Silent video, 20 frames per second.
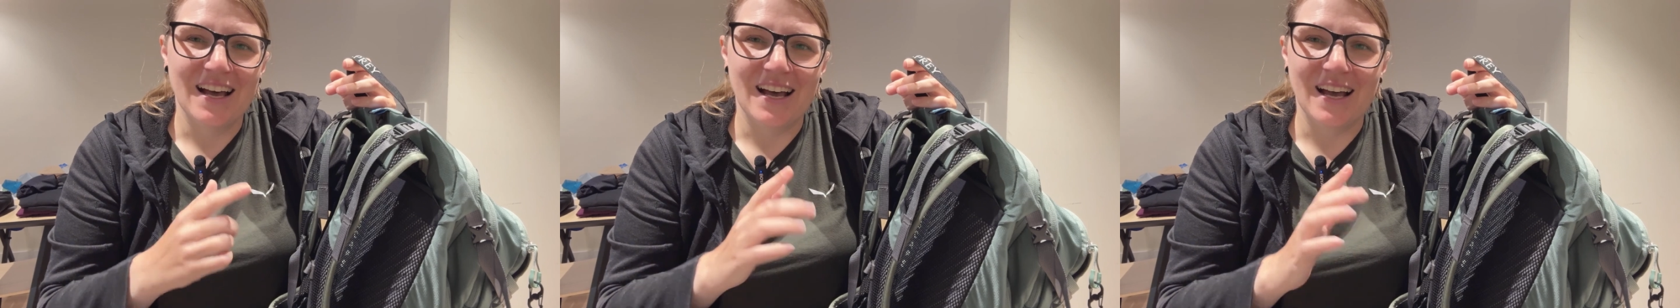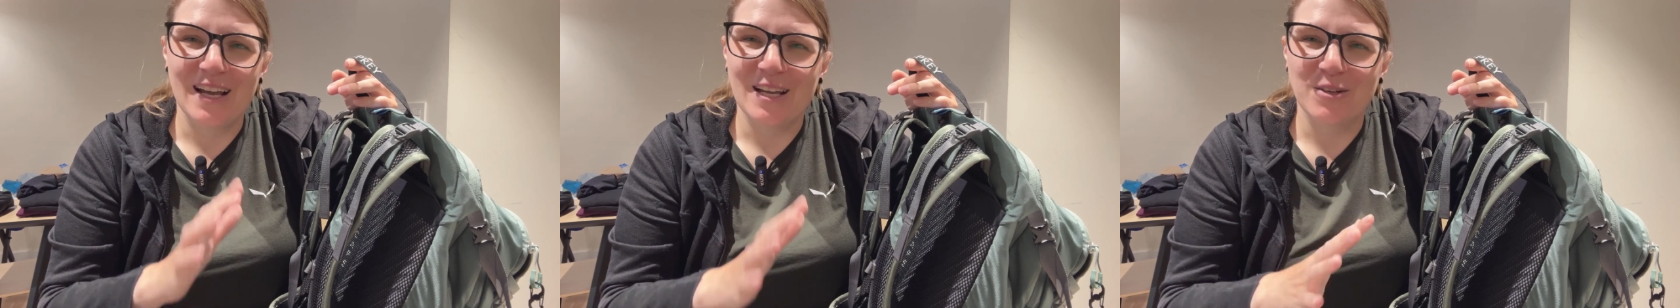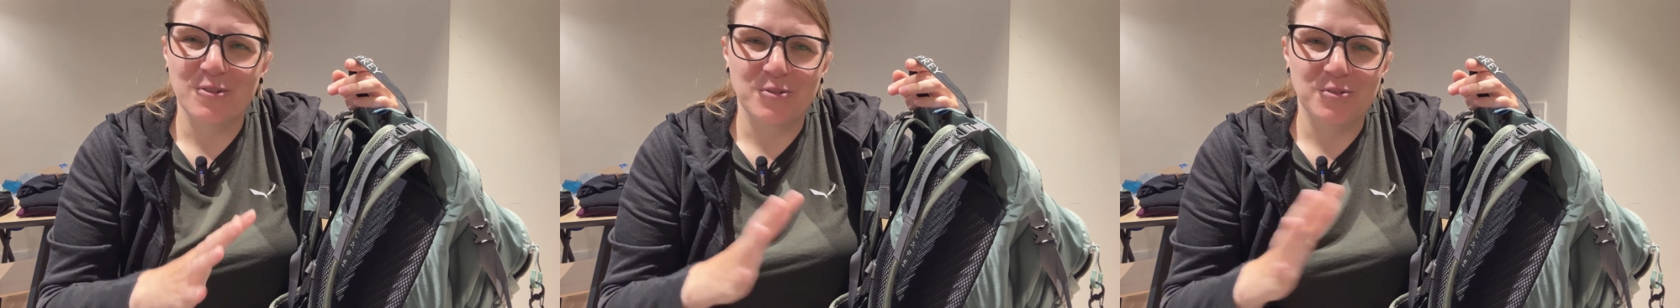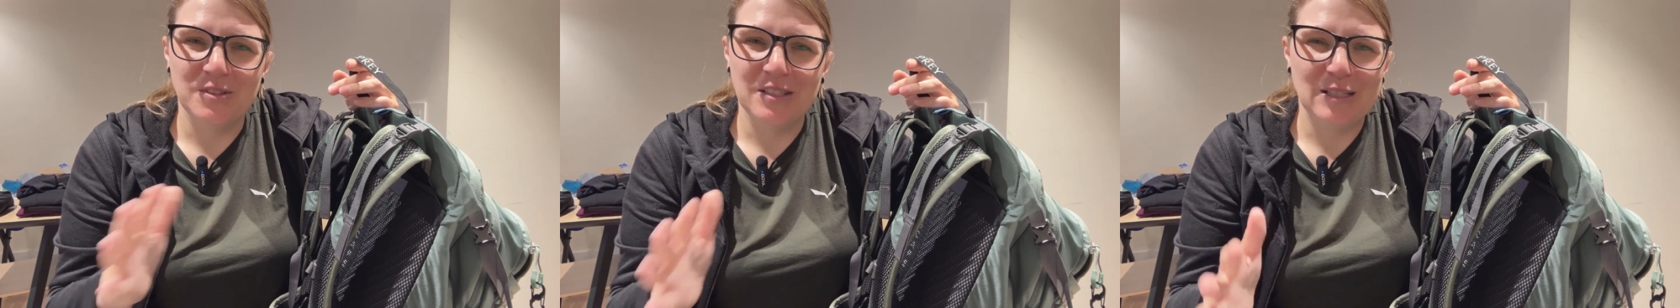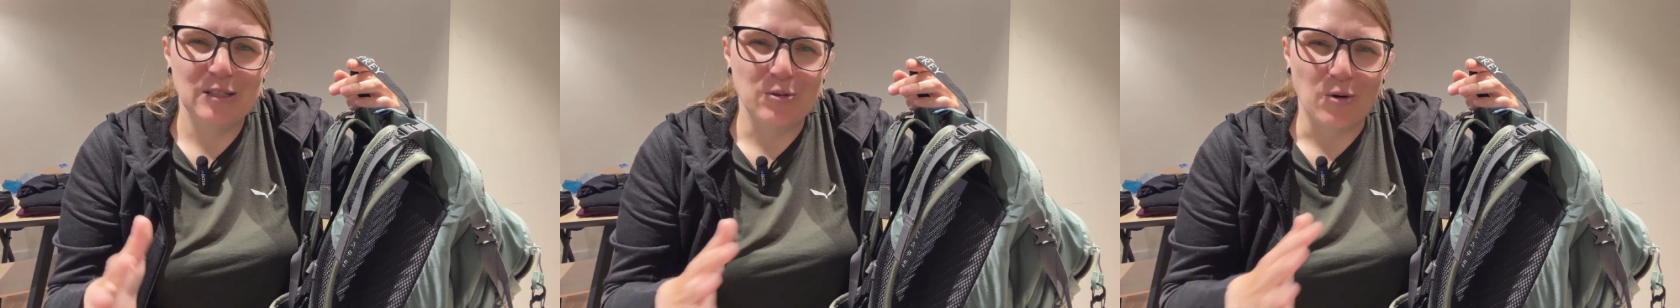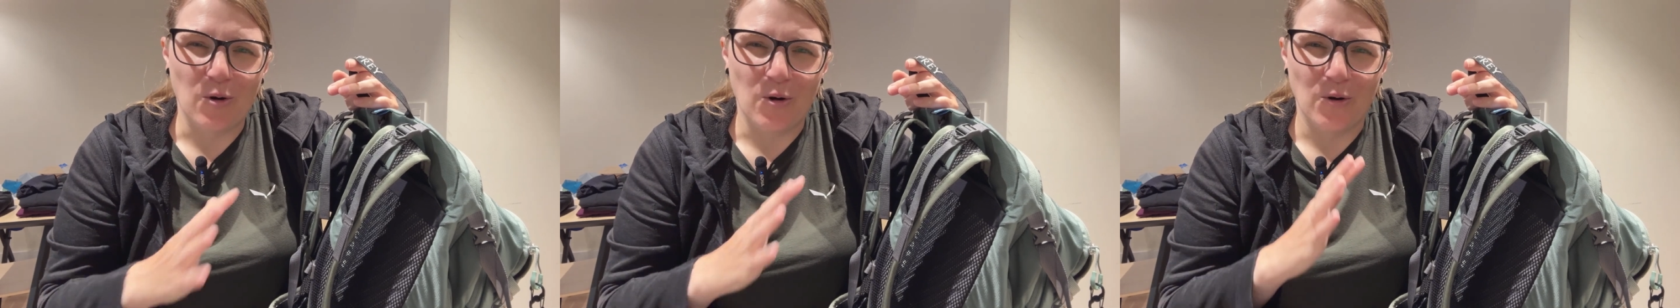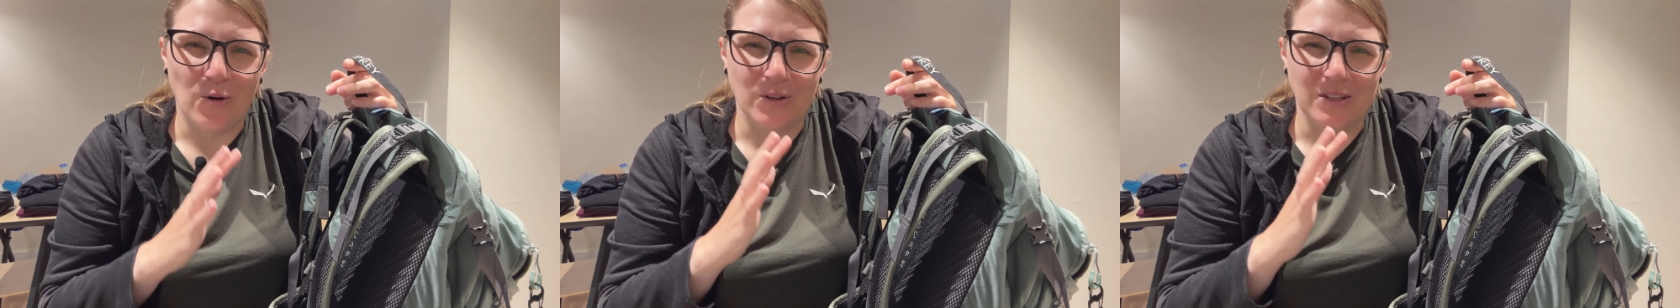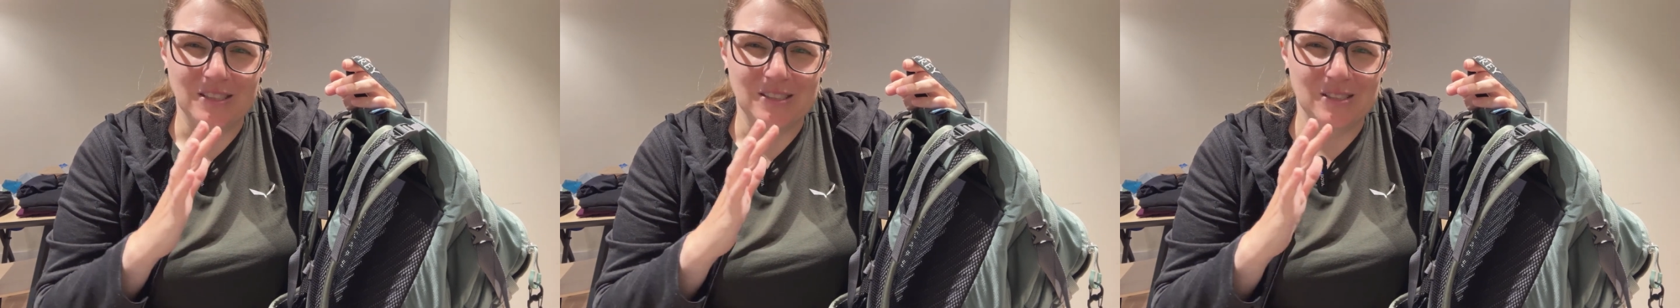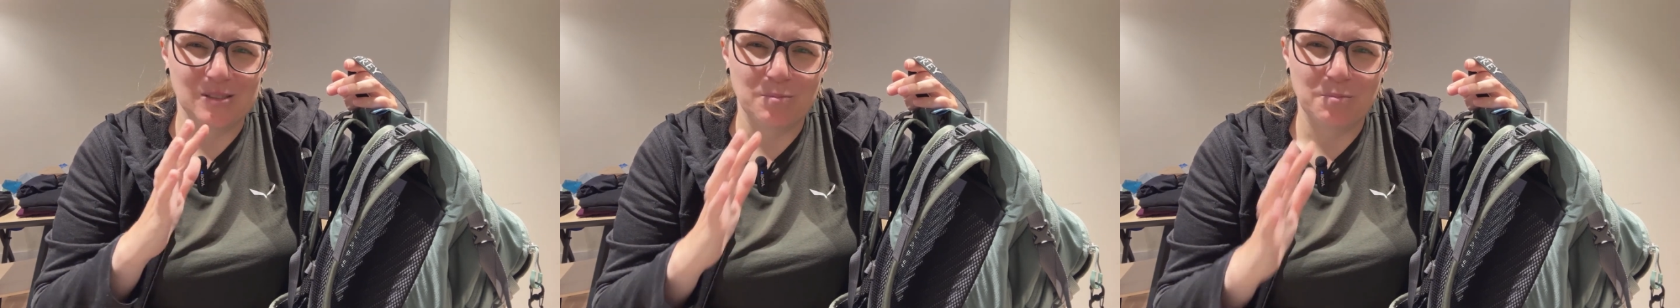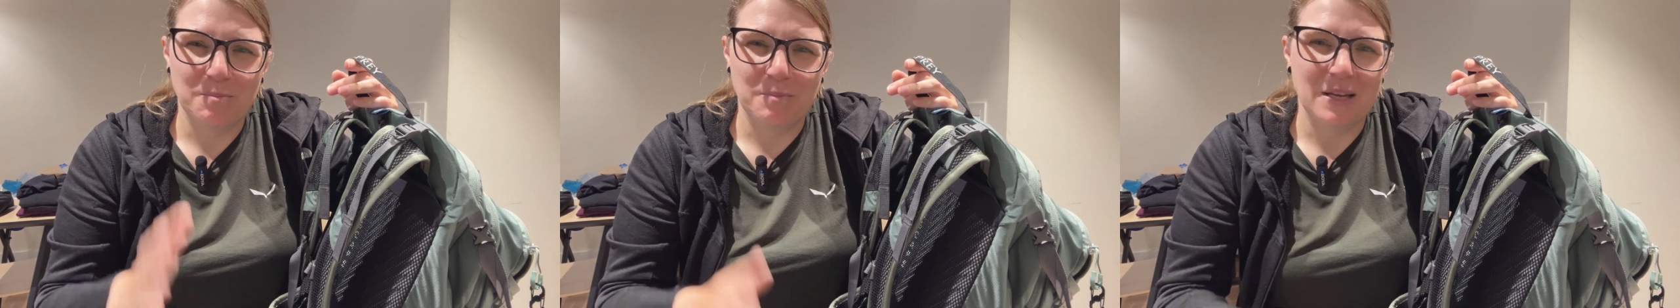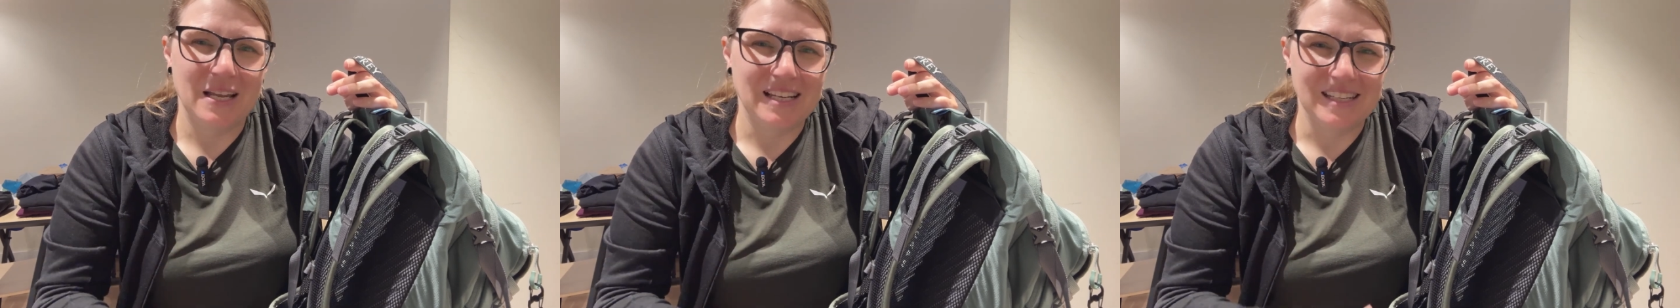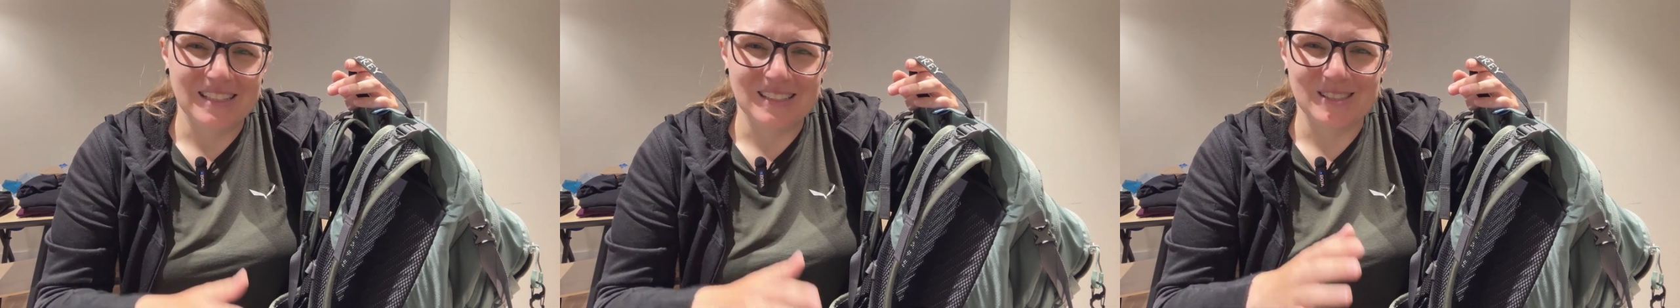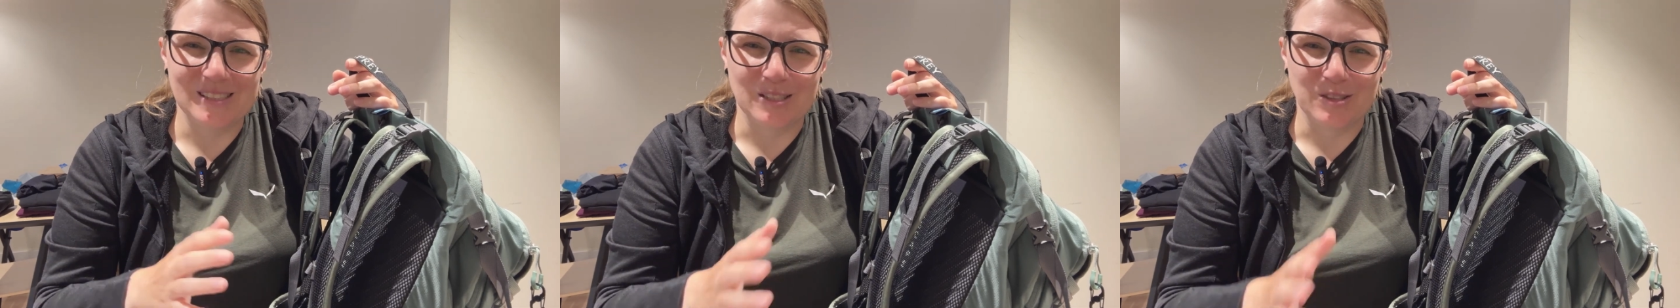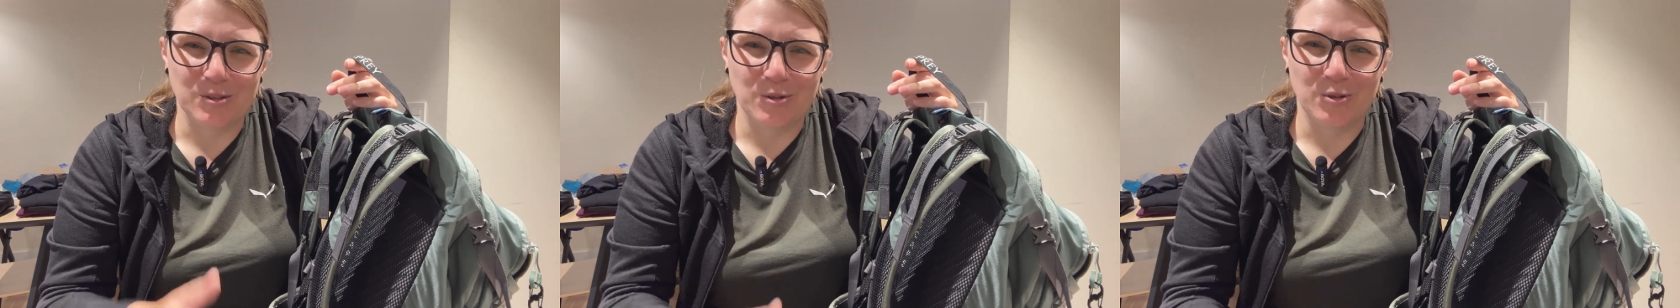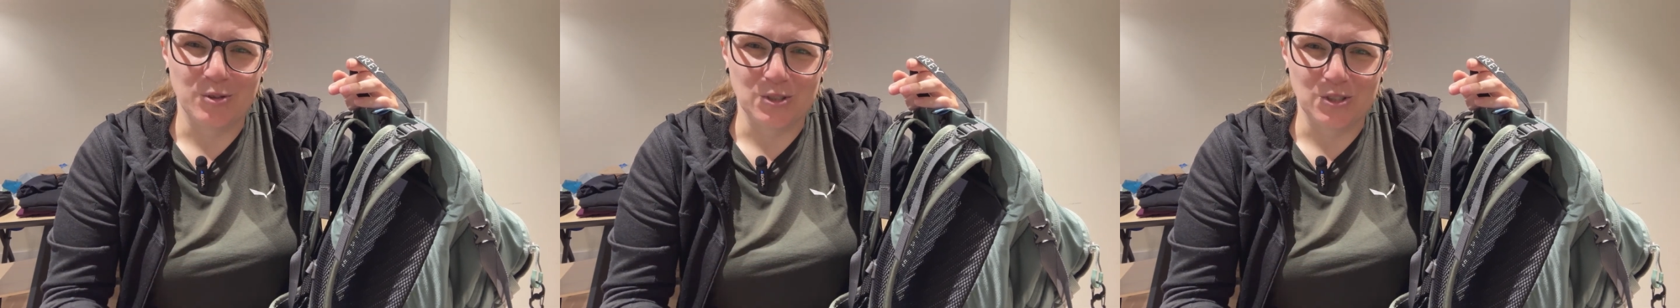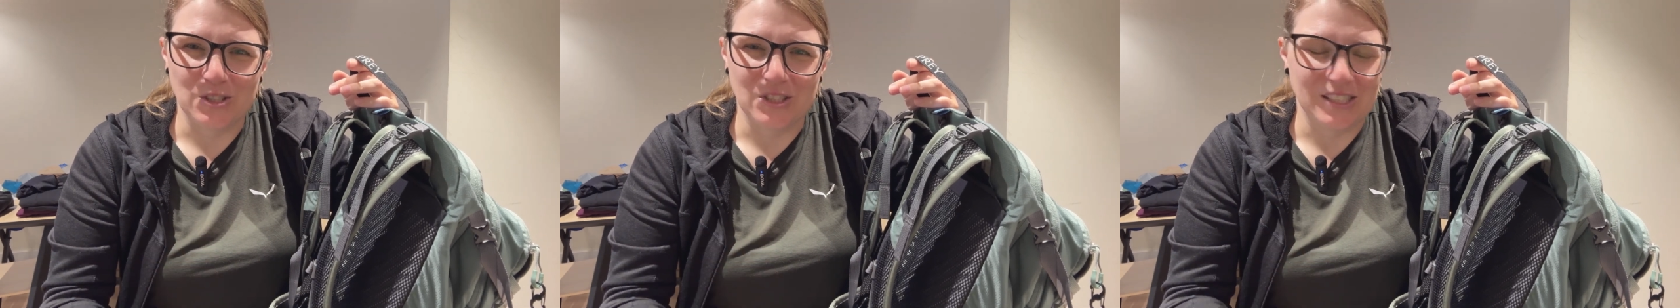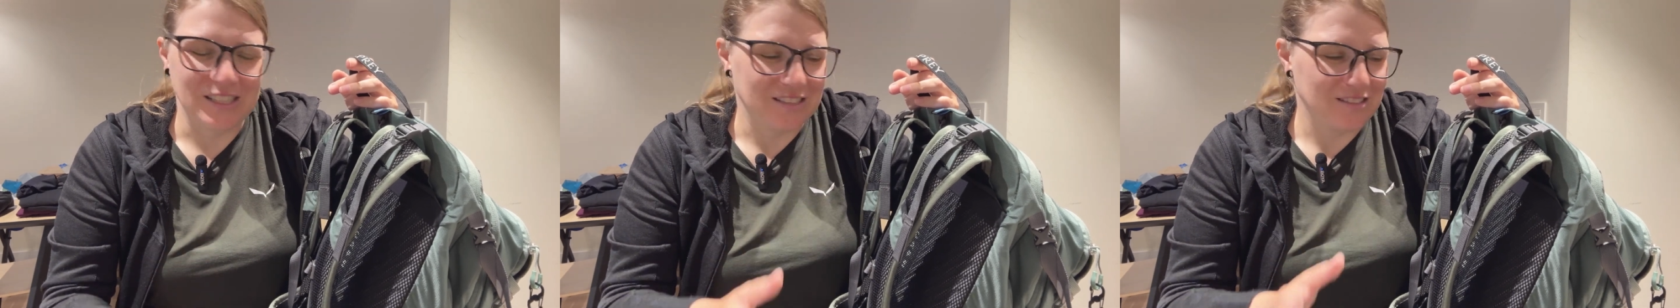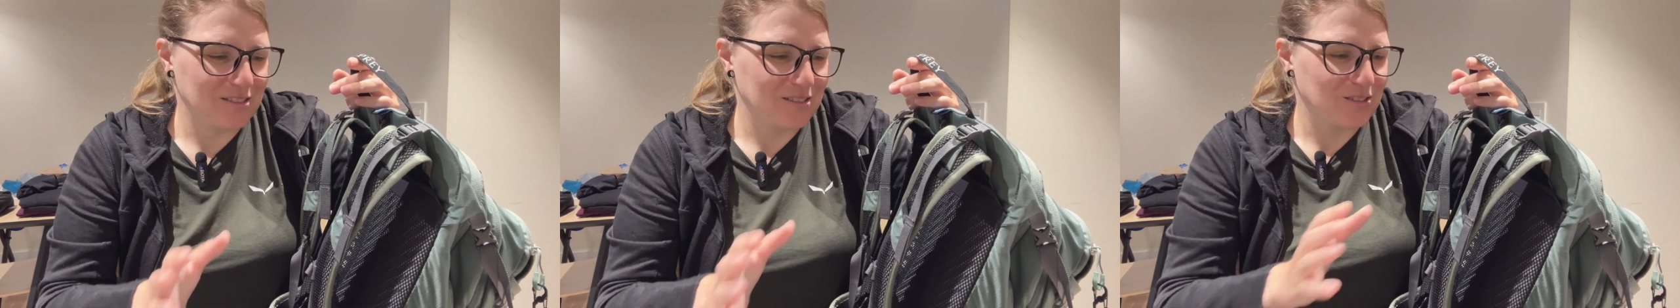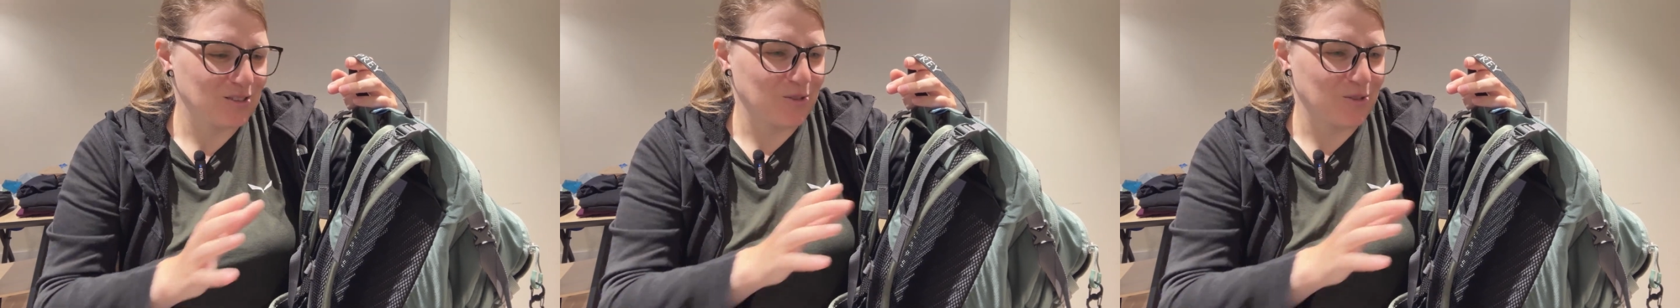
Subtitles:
I don't need all these paddings and cushionings.